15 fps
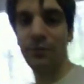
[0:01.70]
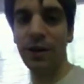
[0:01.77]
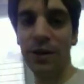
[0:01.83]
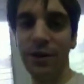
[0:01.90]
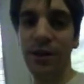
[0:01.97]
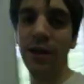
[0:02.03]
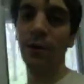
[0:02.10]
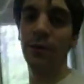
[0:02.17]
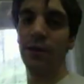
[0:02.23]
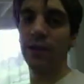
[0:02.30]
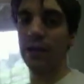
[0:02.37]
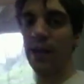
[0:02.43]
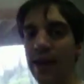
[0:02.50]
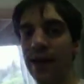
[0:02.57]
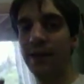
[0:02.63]
Ryan here with a
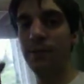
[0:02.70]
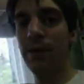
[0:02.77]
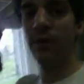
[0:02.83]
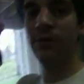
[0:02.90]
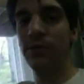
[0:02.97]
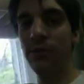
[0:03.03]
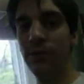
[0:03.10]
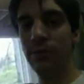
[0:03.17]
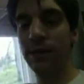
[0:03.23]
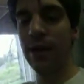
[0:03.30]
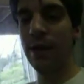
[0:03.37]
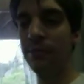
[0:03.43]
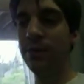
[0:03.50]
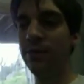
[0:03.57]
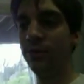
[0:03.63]
can undo, and
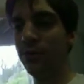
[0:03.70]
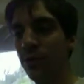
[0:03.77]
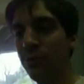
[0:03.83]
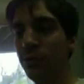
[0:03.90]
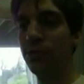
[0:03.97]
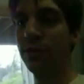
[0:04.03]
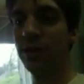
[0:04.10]
that means only one